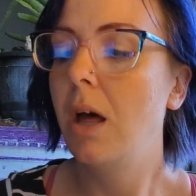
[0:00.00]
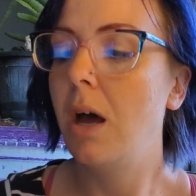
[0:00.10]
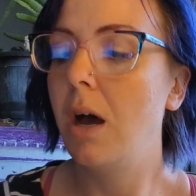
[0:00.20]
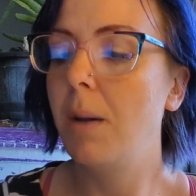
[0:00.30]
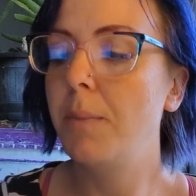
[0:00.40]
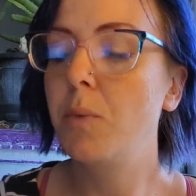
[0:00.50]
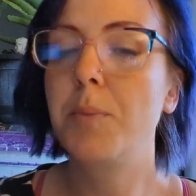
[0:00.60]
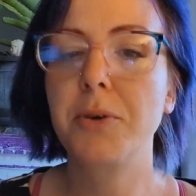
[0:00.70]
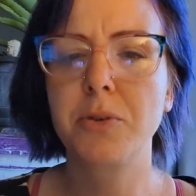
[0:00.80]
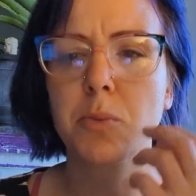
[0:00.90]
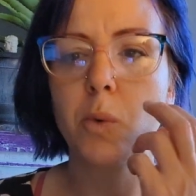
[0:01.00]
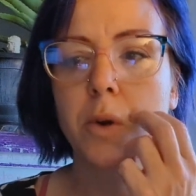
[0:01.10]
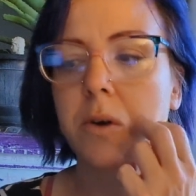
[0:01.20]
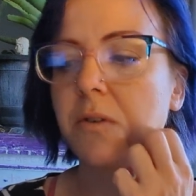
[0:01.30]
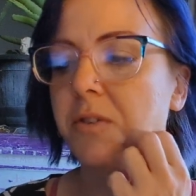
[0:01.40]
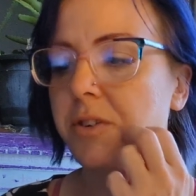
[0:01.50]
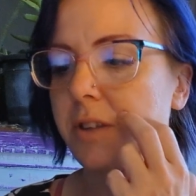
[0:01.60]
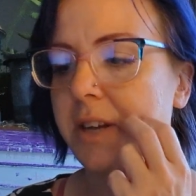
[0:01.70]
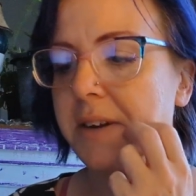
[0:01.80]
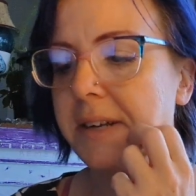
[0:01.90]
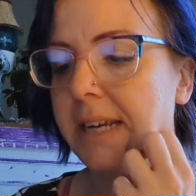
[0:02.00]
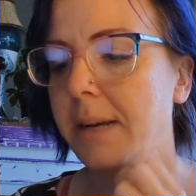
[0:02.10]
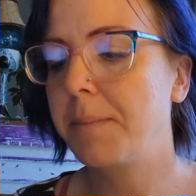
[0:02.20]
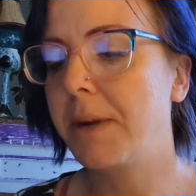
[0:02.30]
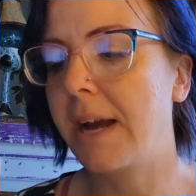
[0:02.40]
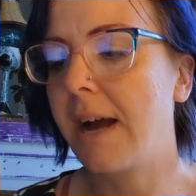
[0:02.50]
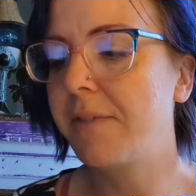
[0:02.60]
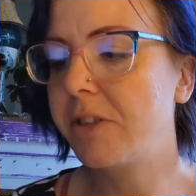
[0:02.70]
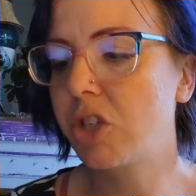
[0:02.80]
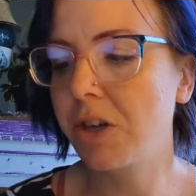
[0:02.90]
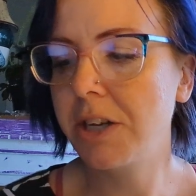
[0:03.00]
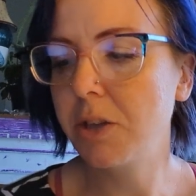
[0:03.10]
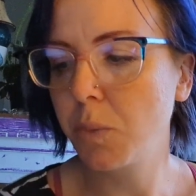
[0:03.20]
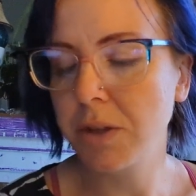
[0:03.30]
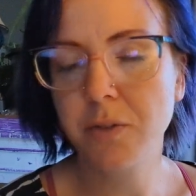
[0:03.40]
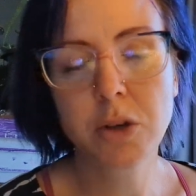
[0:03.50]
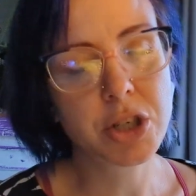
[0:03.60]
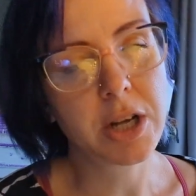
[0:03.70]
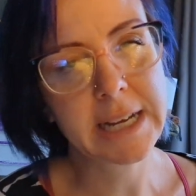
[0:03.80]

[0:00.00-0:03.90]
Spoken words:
We'll pull some oracle for clarity. But I have the Chariot and the Wheel of Fortune.